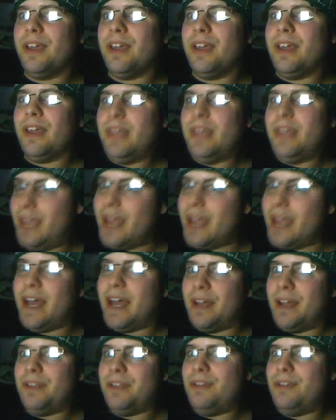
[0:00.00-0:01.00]

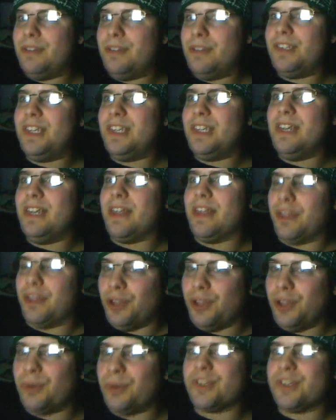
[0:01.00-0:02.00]
yeah, you can see that the
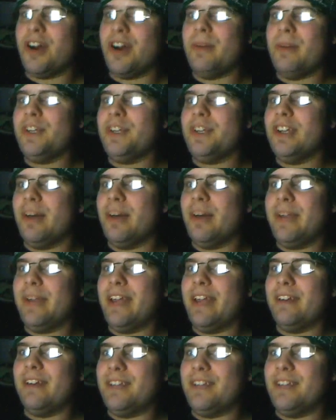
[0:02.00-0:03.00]
lowest common
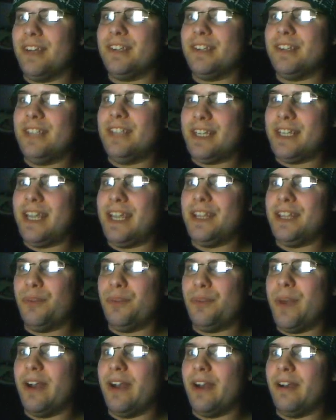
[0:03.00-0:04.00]
denominator does dictate the
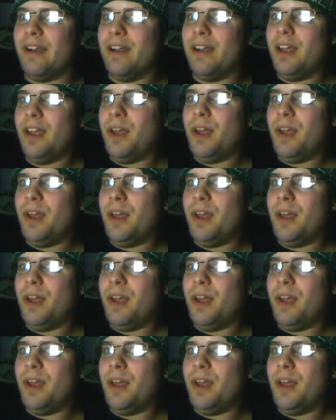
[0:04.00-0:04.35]
winner.